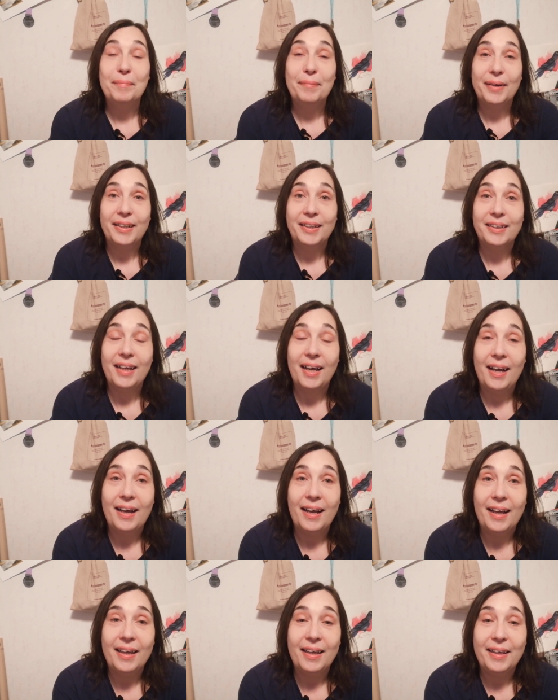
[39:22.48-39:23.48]
but
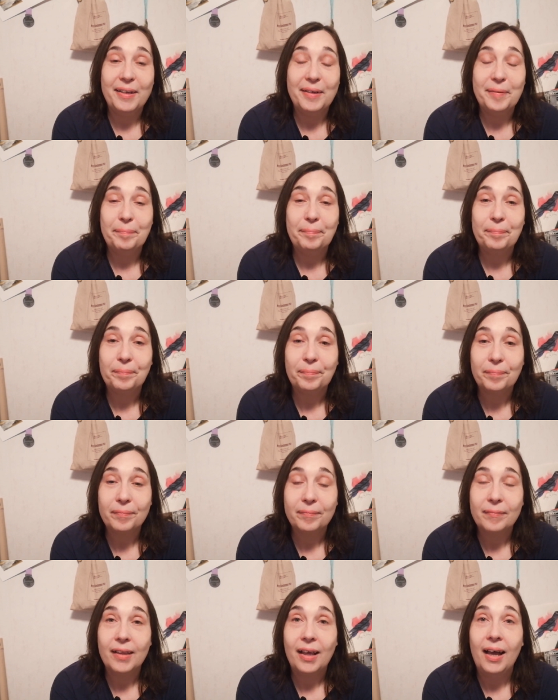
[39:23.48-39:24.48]
I
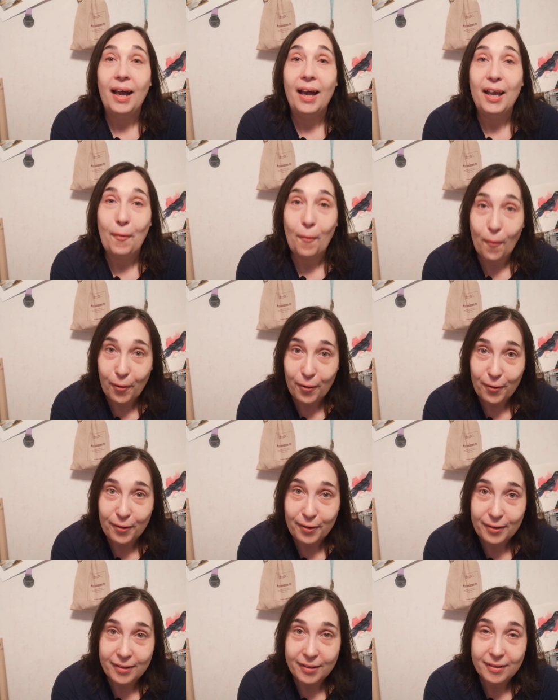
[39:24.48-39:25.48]

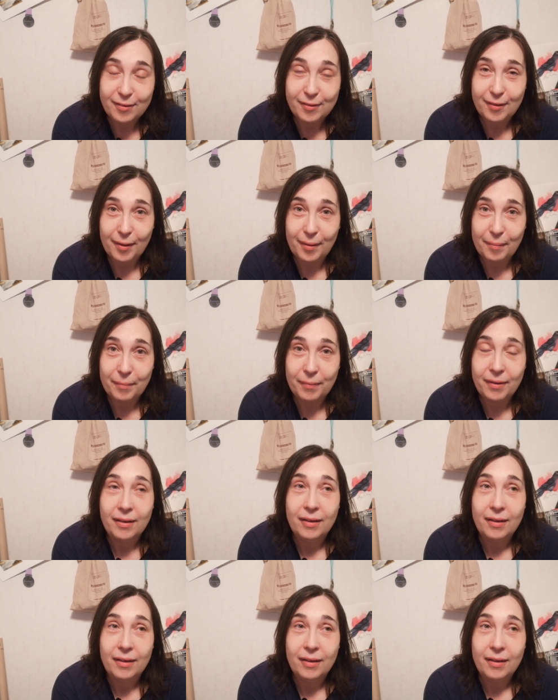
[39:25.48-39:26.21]
ordered some